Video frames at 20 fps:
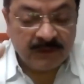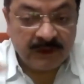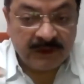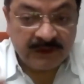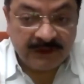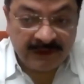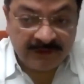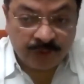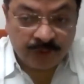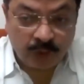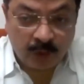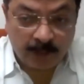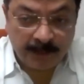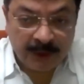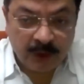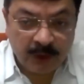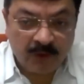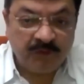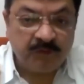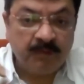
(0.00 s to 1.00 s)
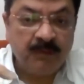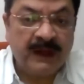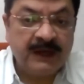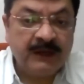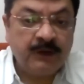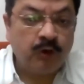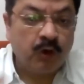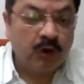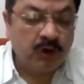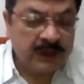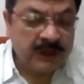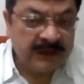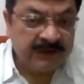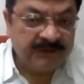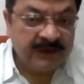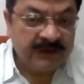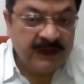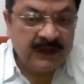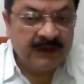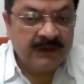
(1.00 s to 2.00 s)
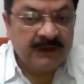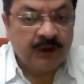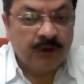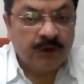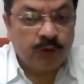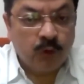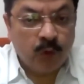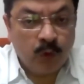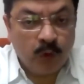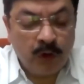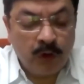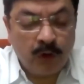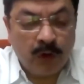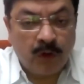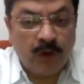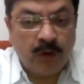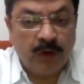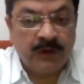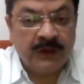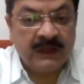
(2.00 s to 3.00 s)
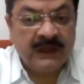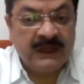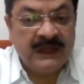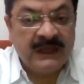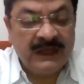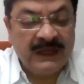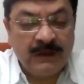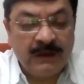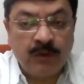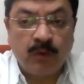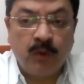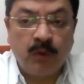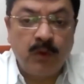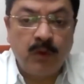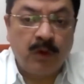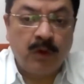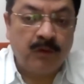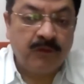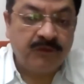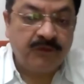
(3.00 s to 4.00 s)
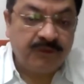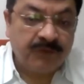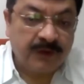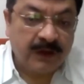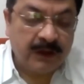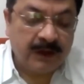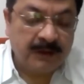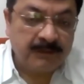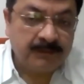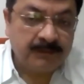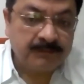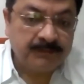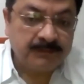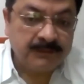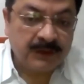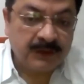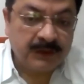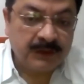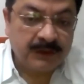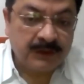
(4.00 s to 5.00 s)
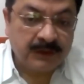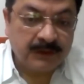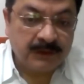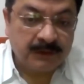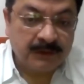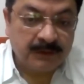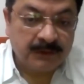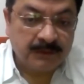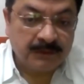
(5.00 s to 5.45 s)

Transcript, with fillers: that this topic of my talk is the role, the key role of um, uh,